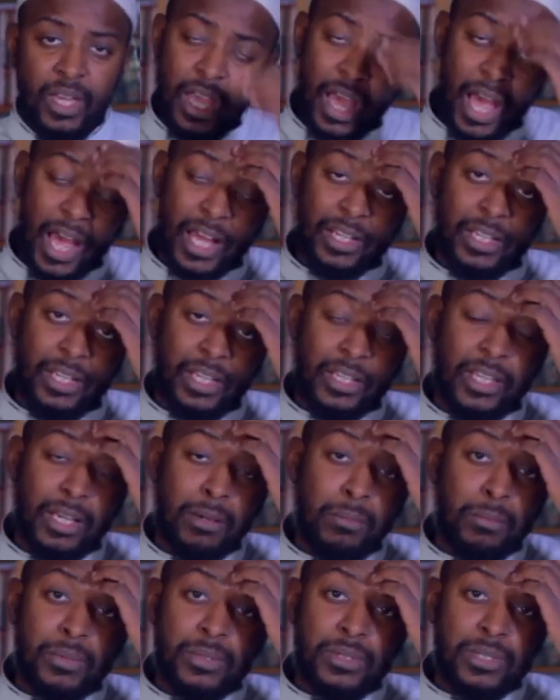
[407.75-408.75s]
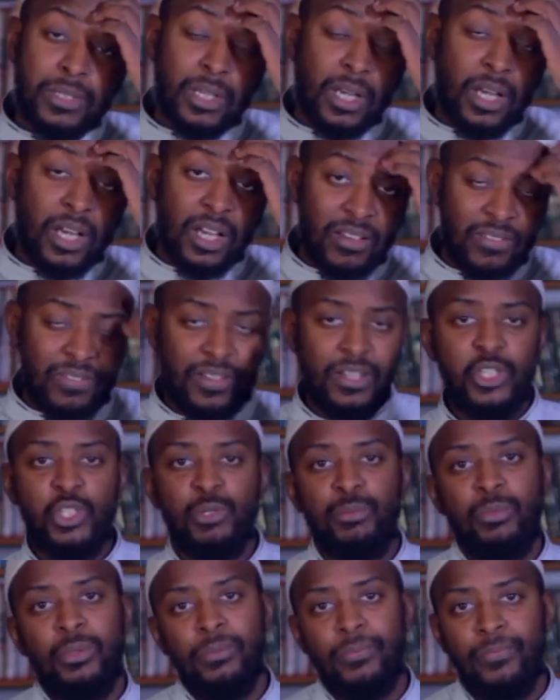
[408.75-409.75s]
and numbers are
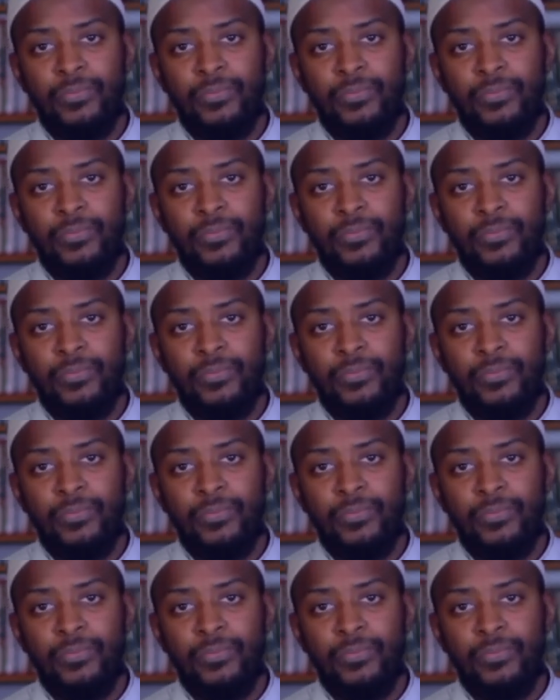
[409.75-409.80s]
fungible.